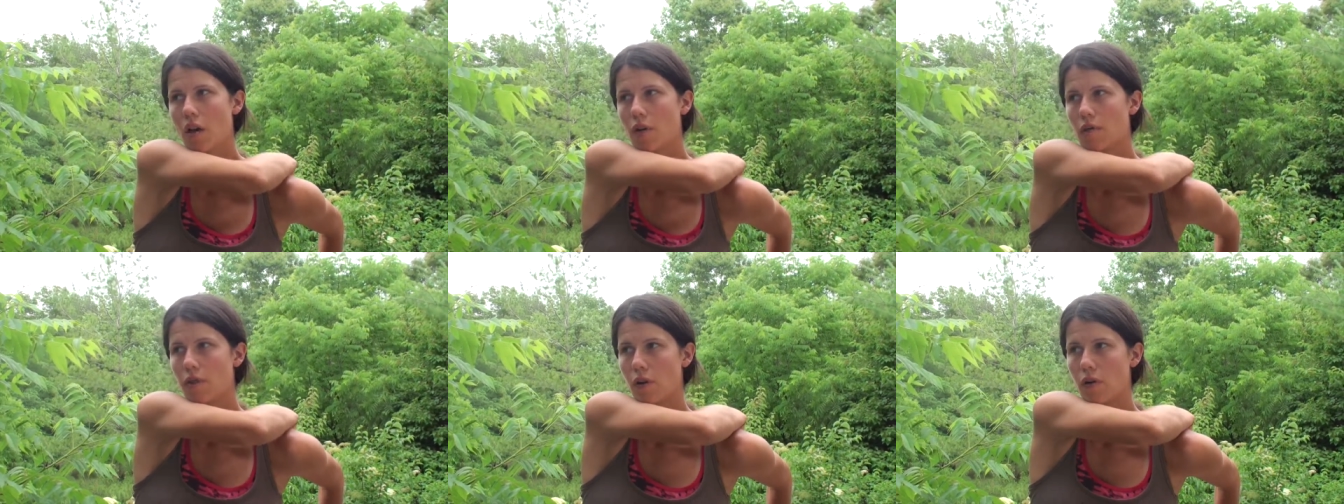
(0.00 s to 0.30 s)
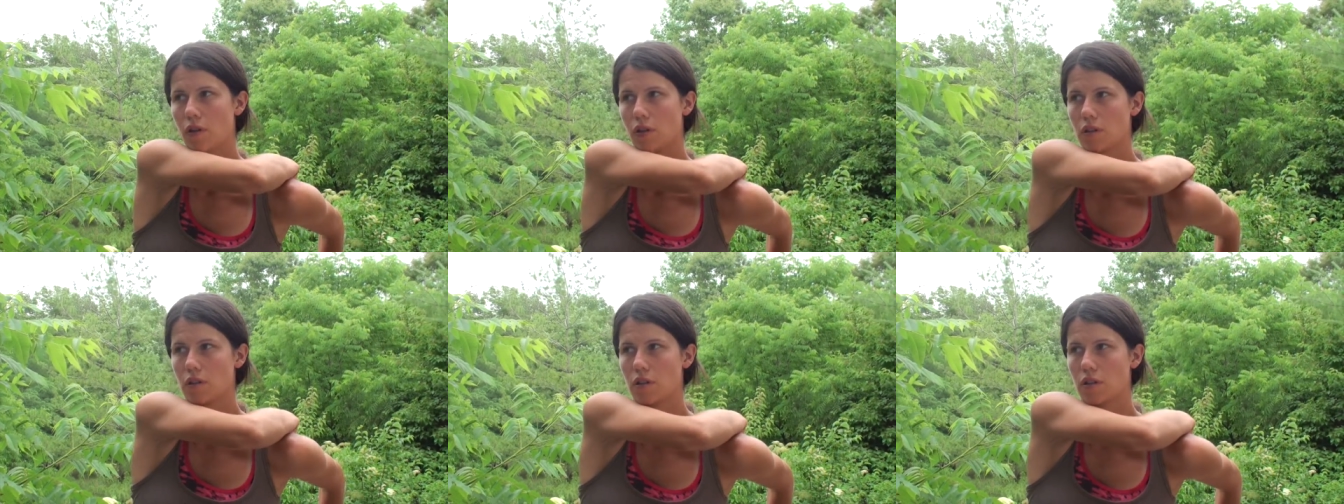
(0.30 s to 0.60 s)

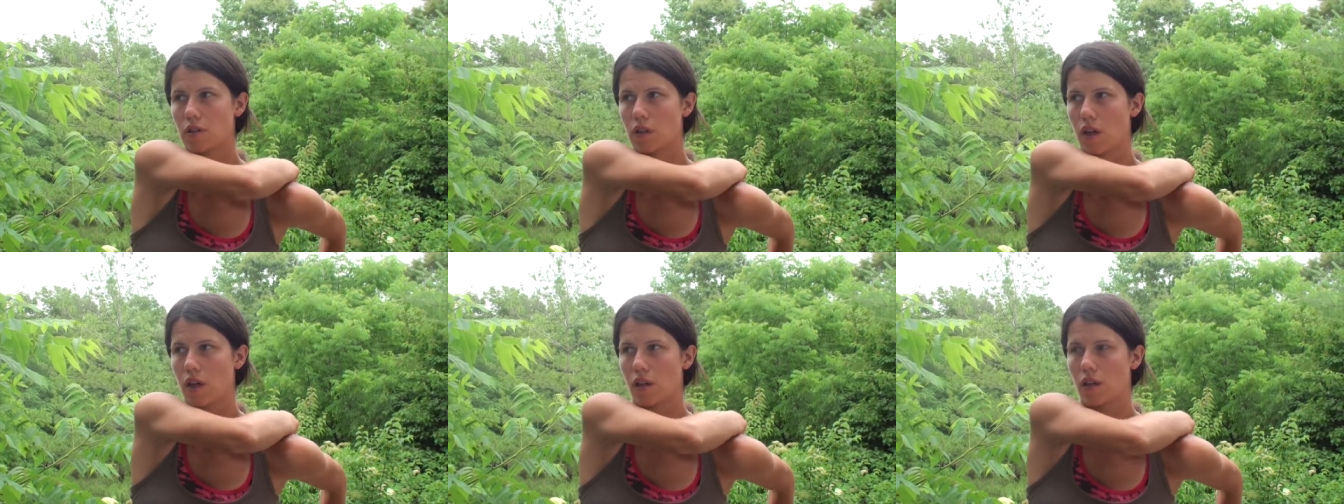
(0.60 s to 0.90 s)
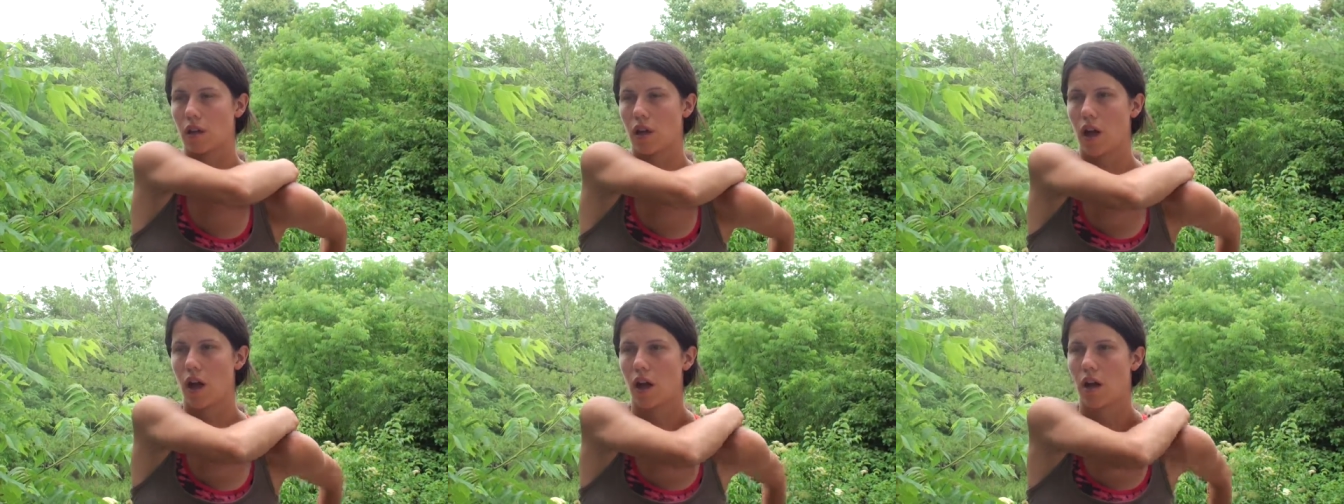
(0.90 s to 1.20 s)
focuses a
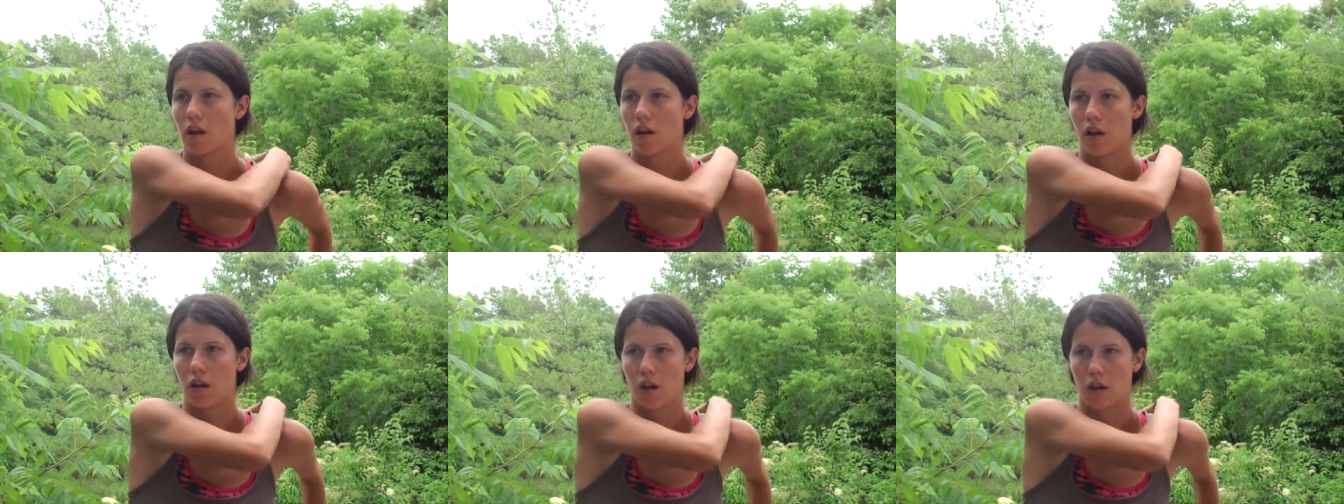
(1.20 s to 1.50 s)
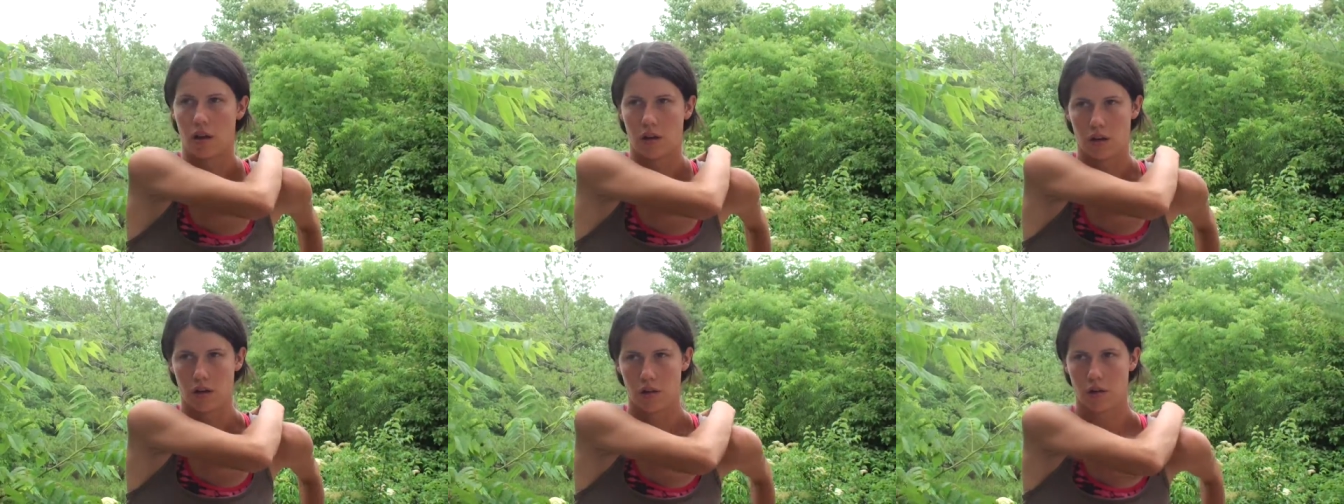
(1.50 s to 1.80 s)
lot
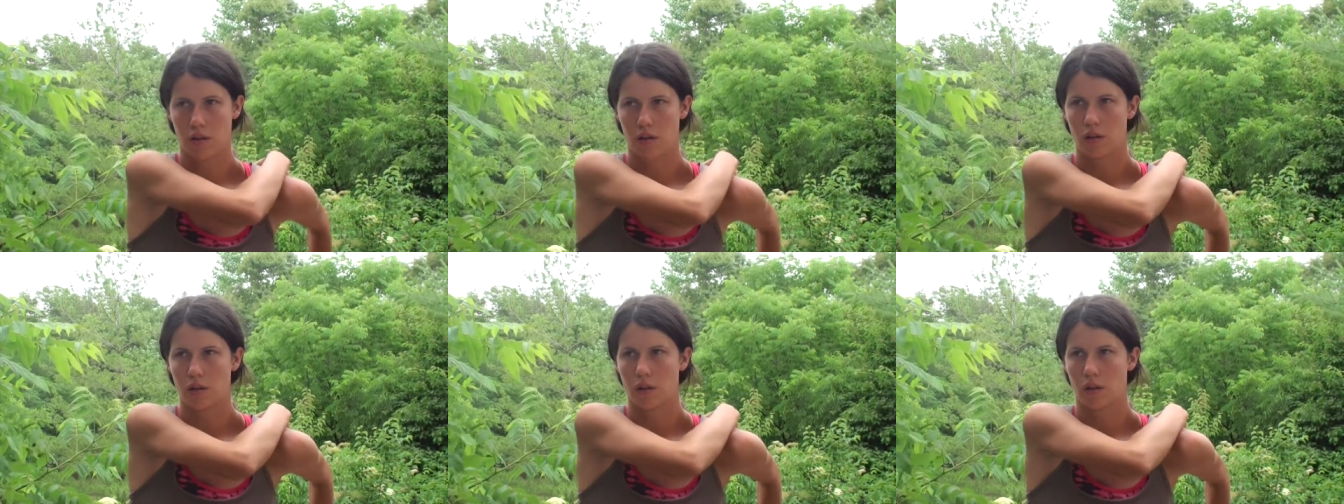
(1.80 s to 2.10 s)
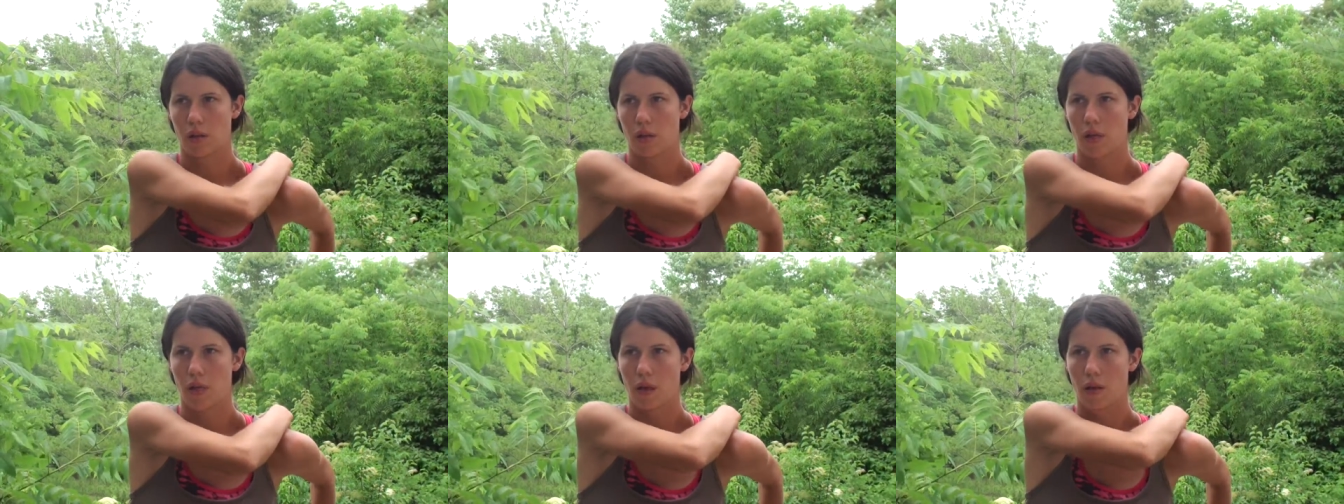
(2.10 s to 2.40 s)
on
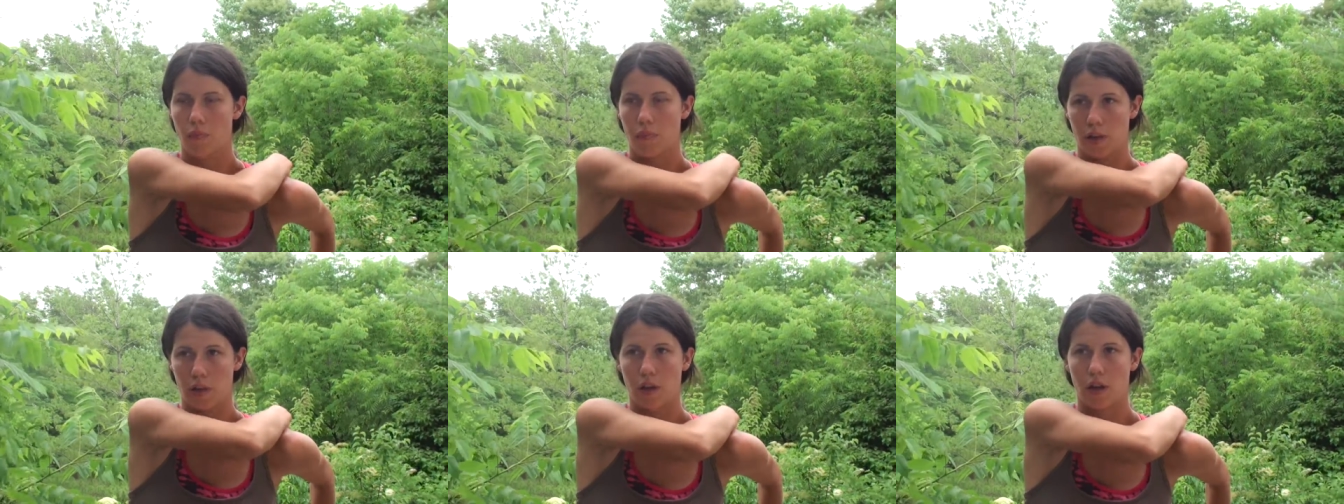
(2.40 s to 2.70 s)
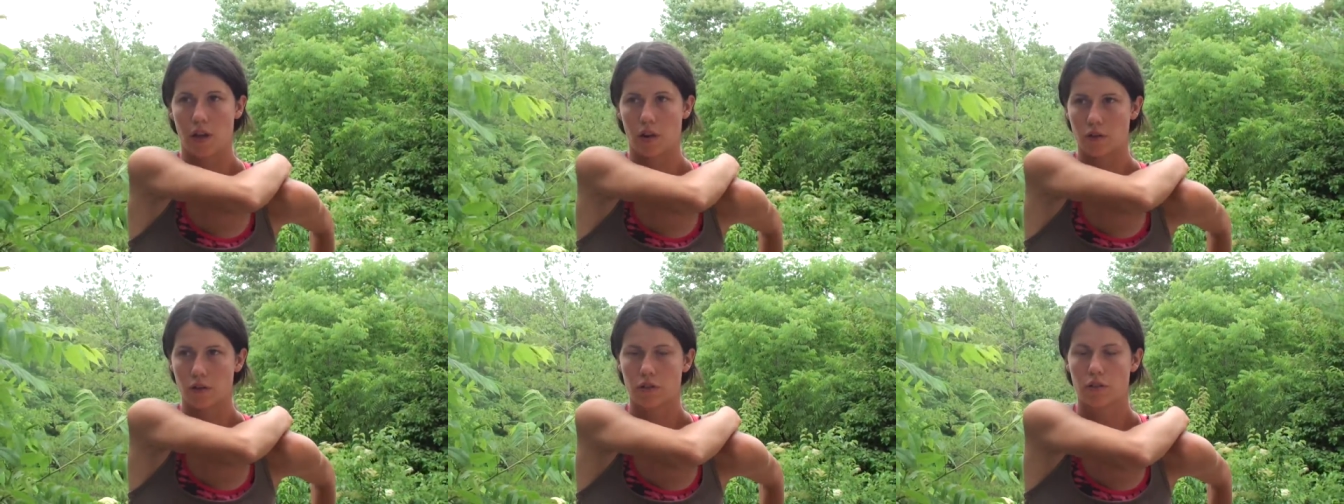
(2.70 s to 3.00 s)

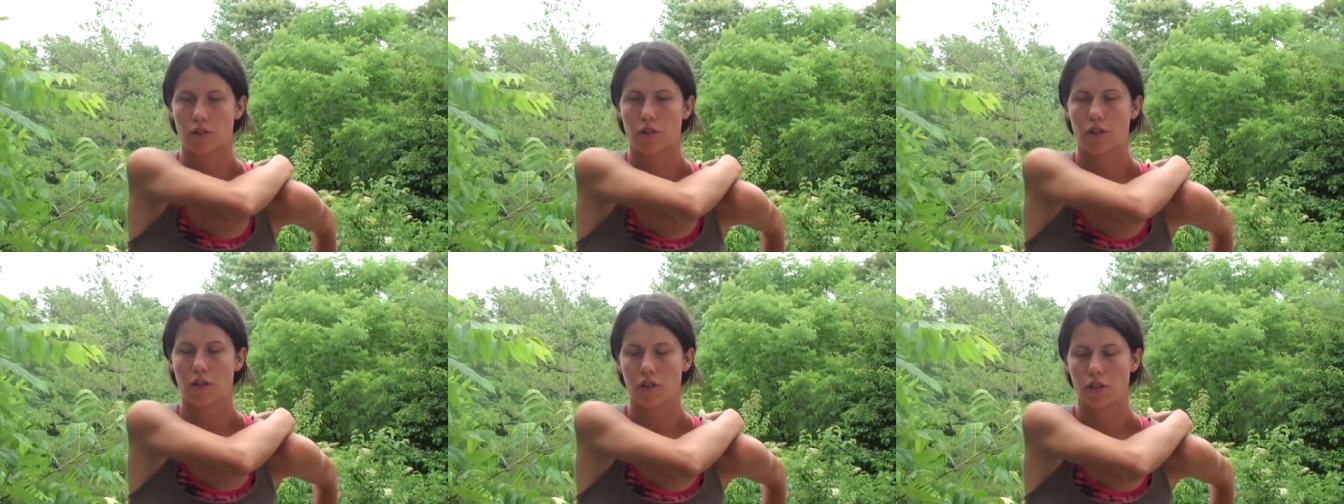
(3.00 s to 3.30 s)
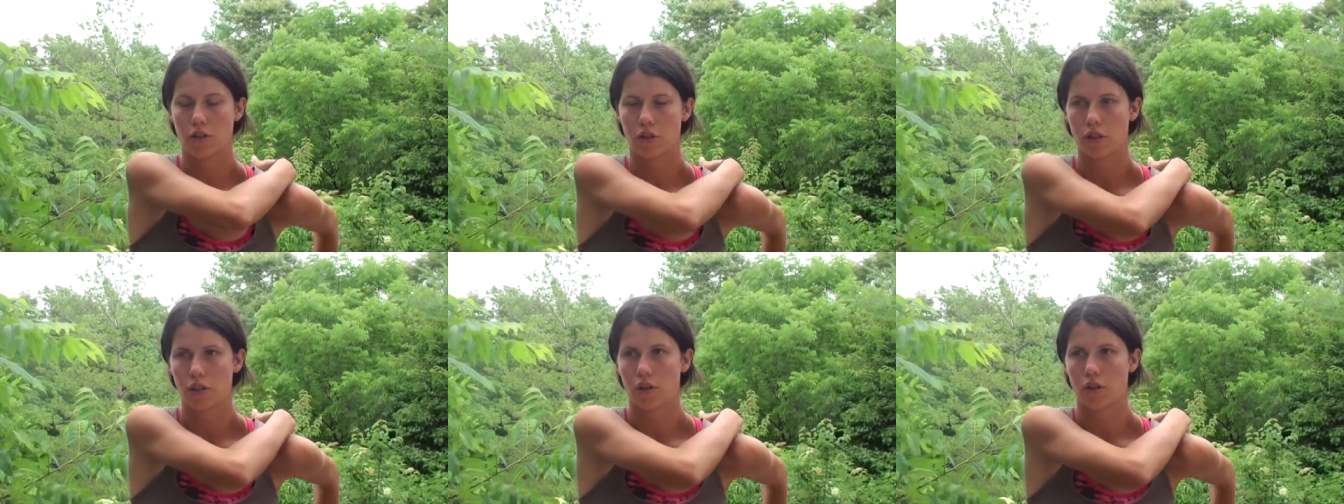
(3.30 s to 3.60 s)
beginner
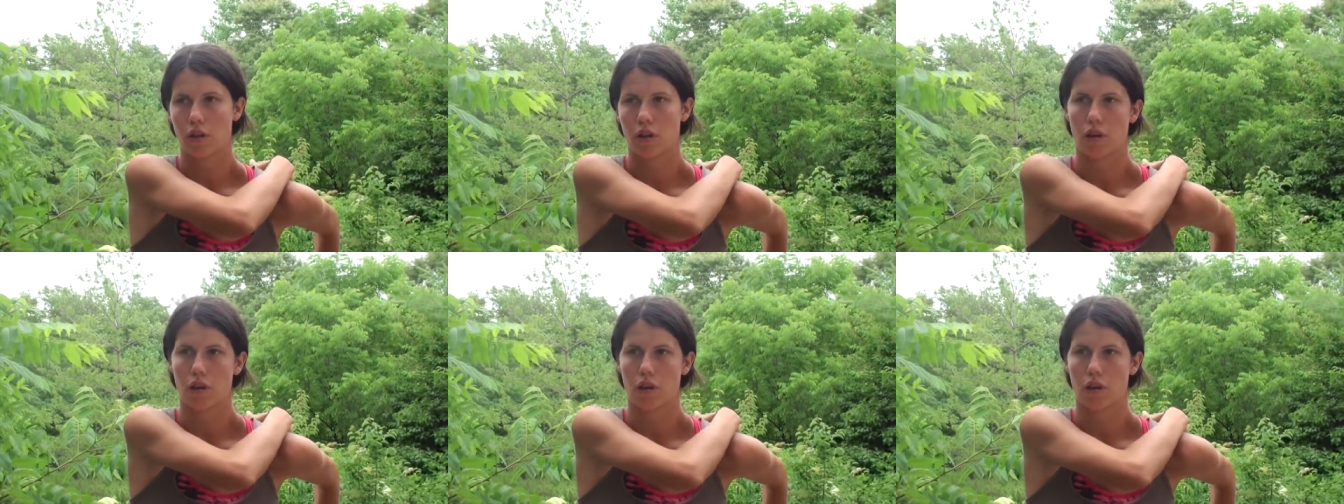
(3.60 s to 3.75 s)
teaching.